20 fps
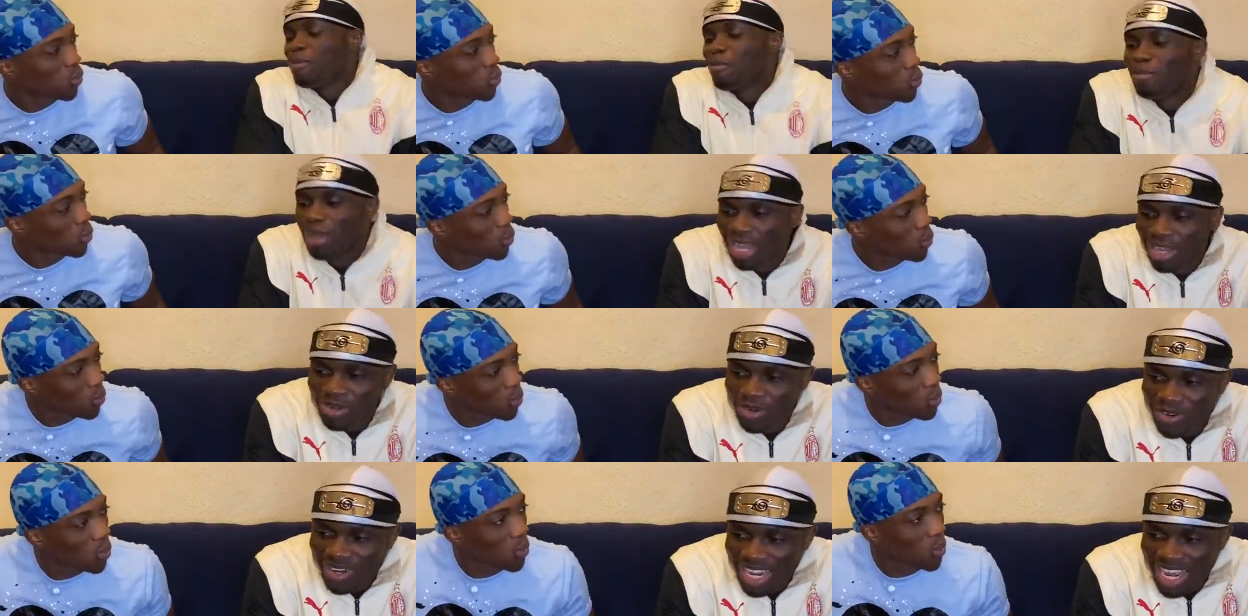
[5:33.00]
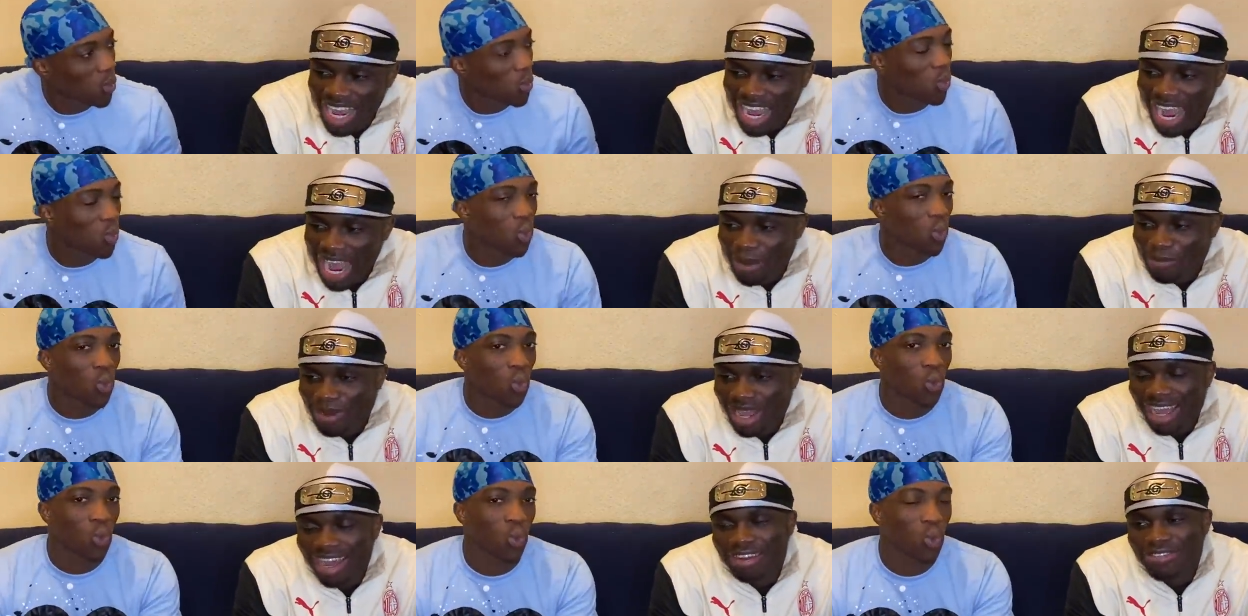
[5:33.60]
Speaker 1: Michael, I
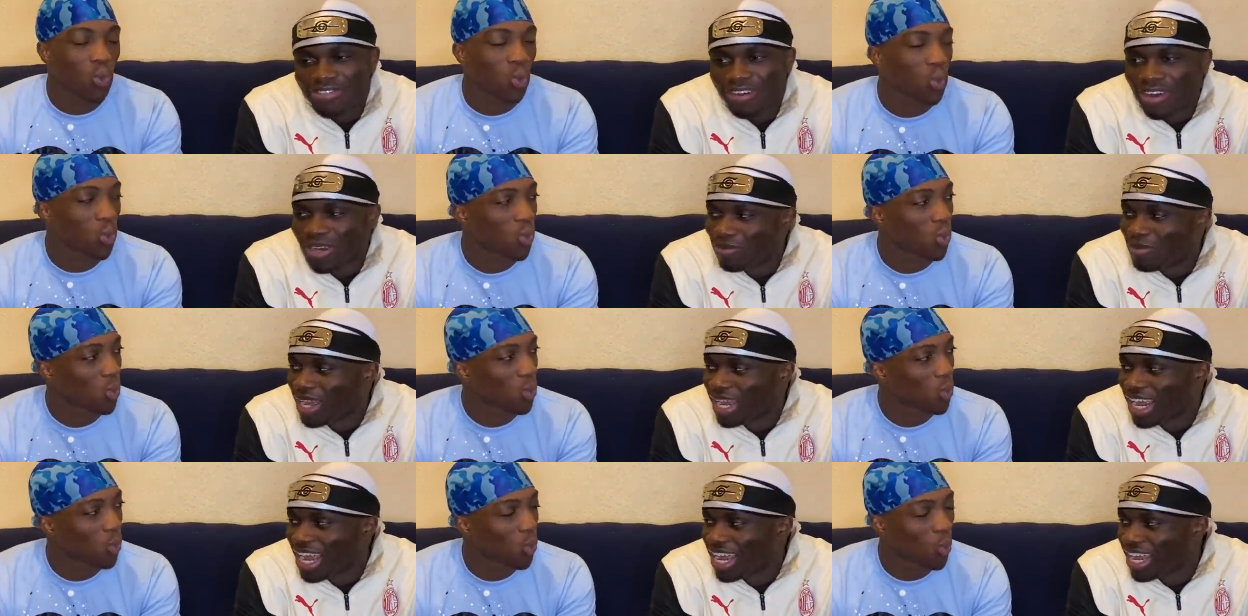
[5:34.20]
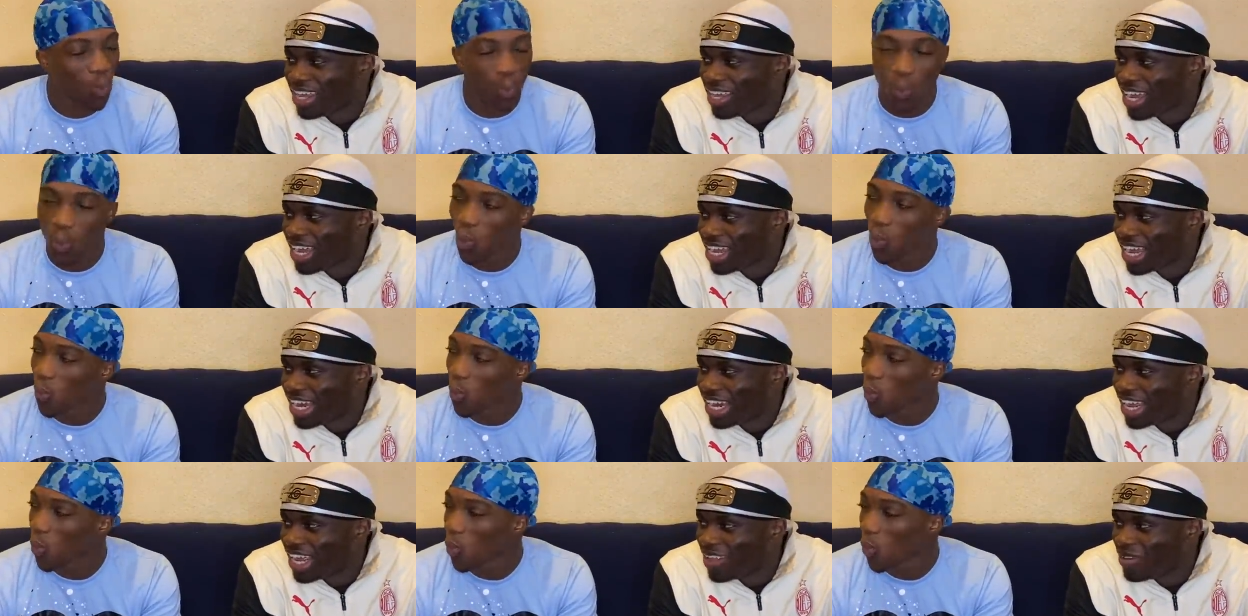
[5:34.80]
might have found my guy. I can't
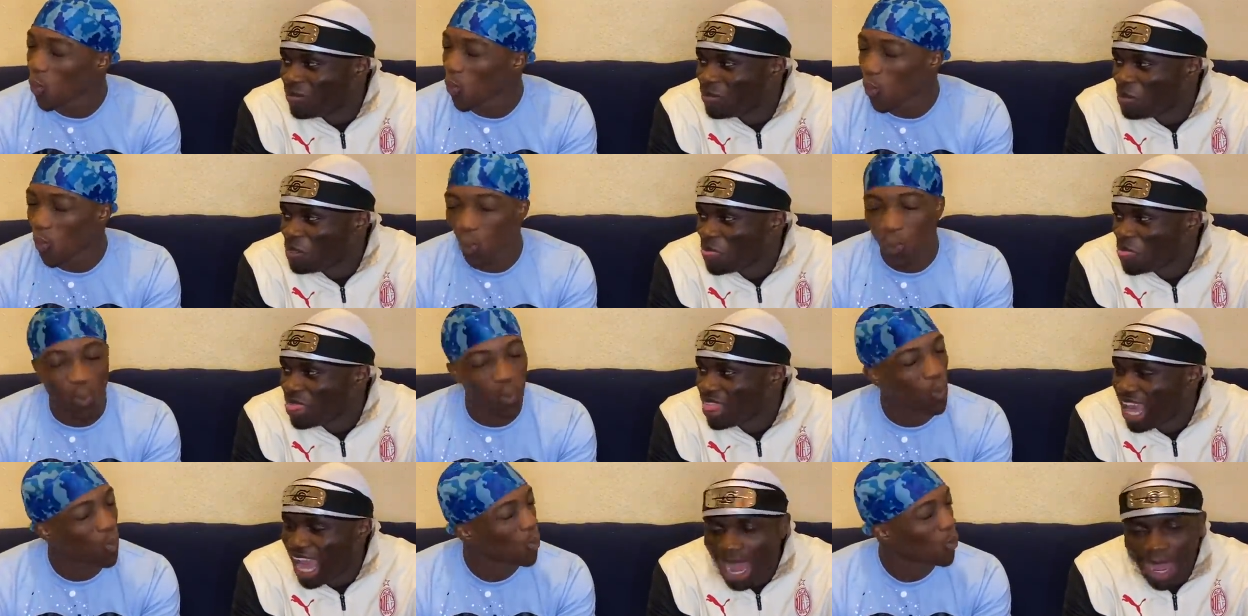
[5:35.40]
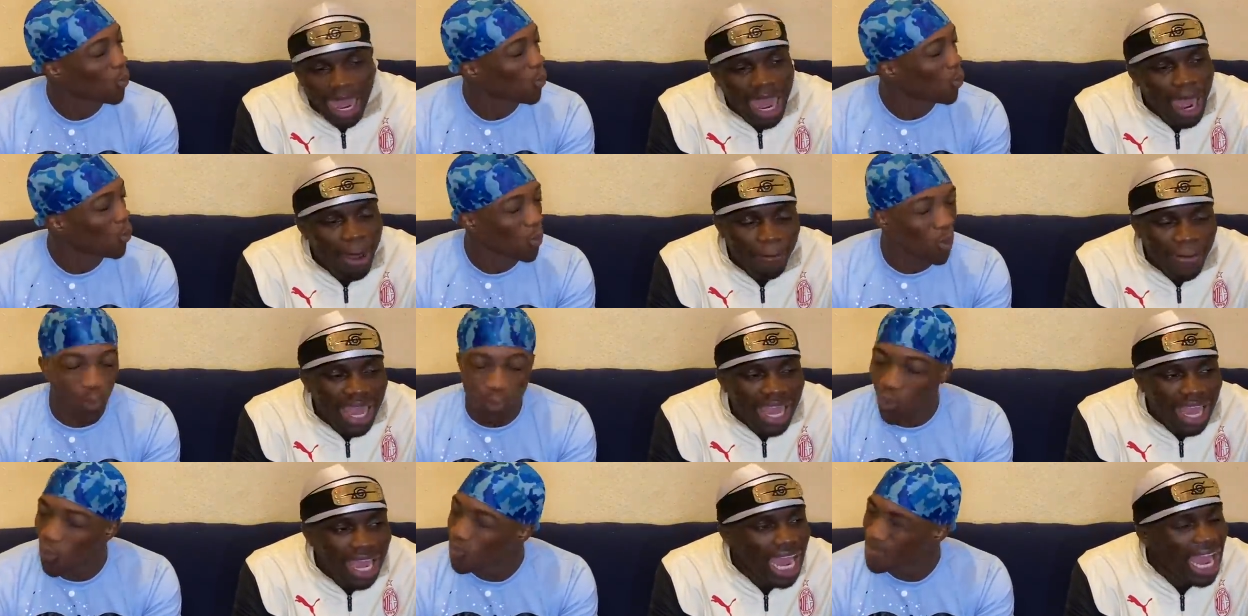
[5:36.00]
lie. I, I
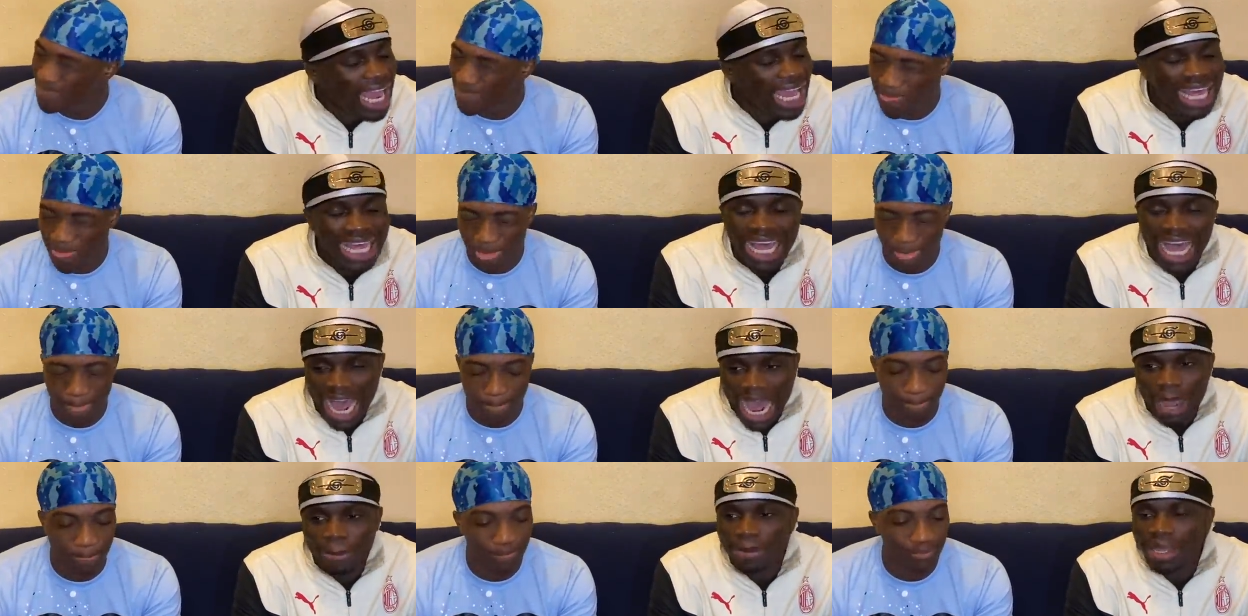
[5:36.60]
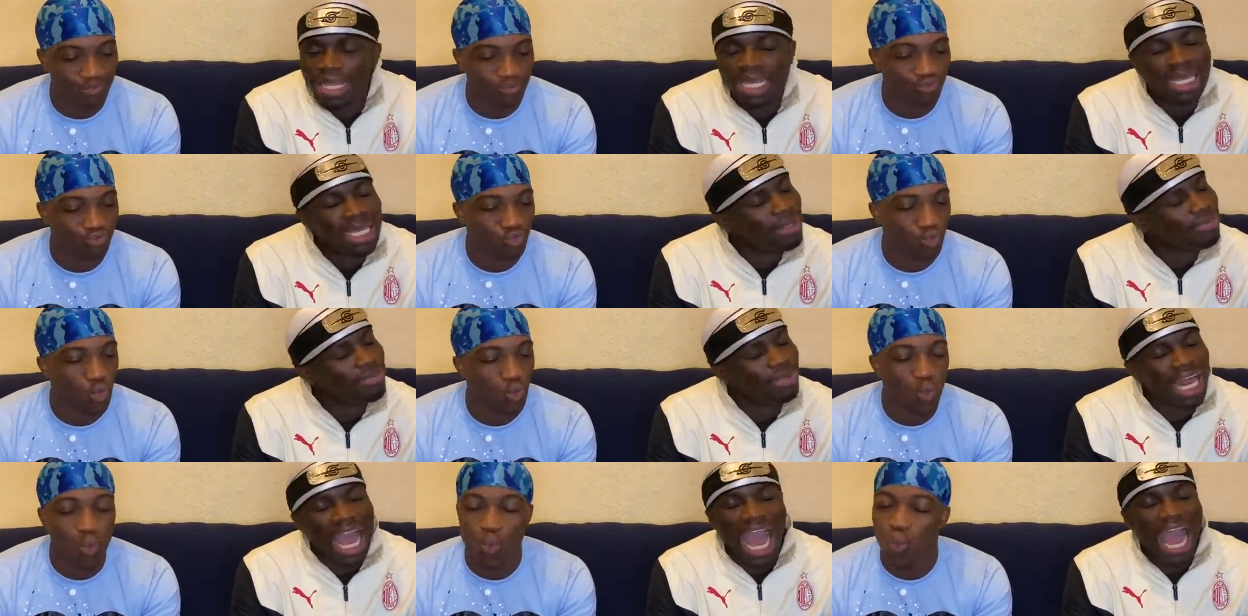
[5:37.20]
might... I...
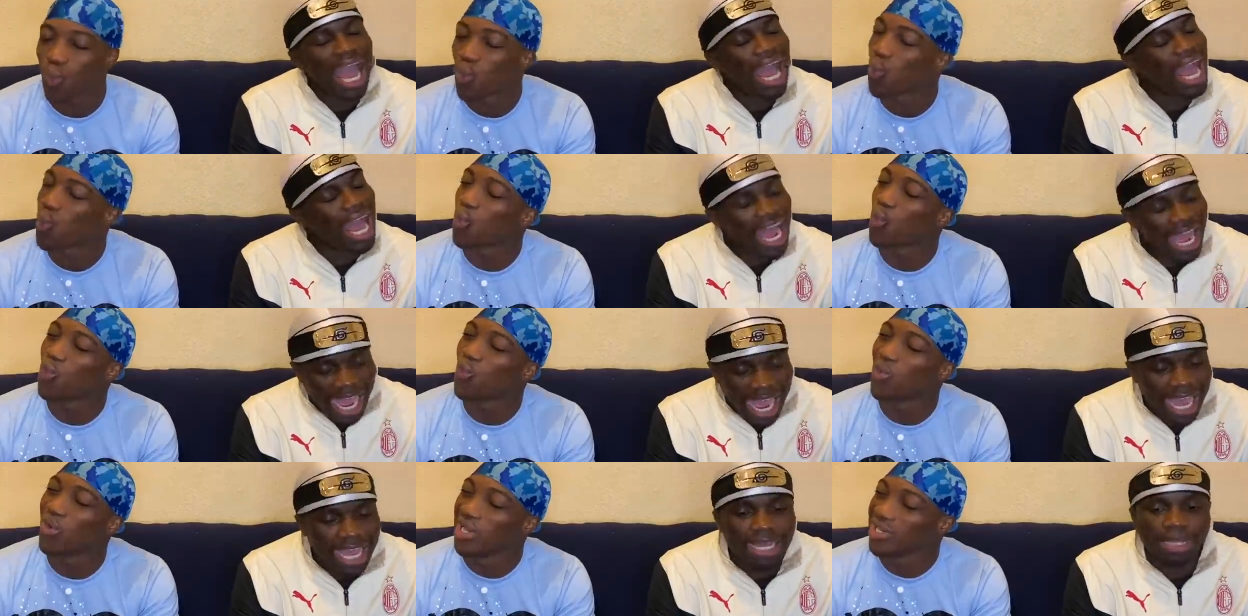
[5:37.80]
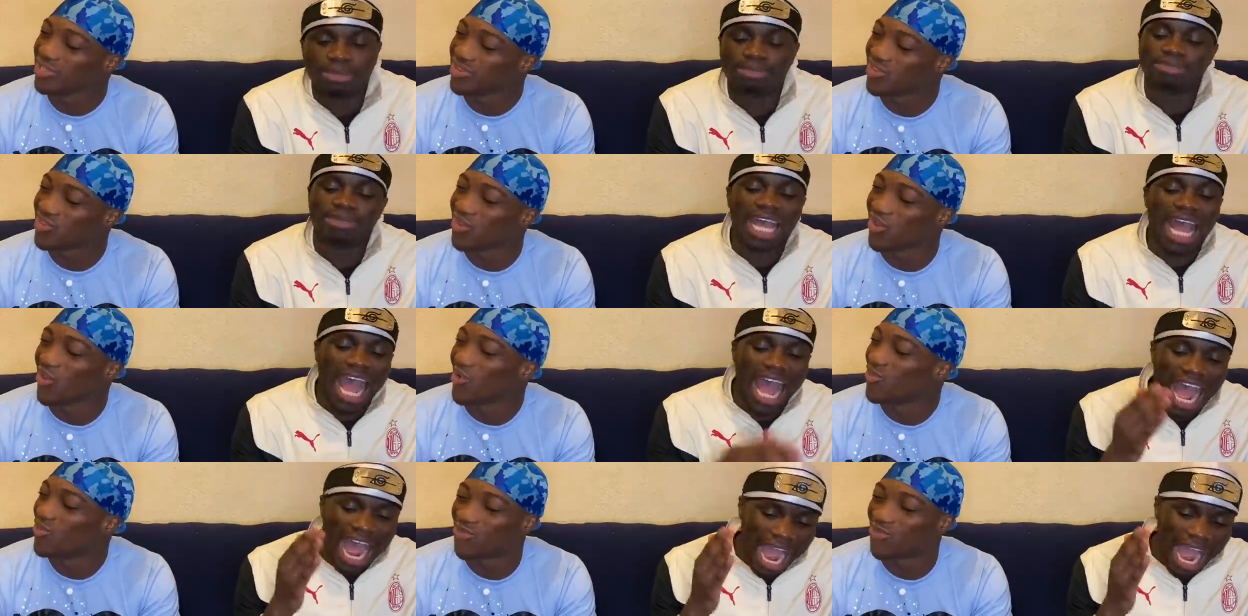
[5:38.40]
I, I, what the? F